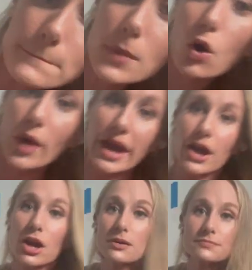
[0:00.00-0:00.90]

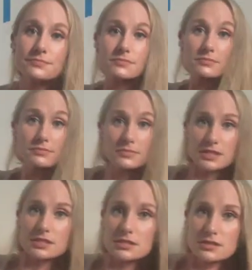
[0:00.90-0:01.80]
mohair
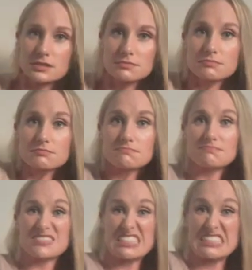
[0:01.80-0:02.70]
this
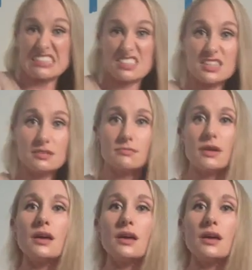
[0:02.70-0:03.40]
season.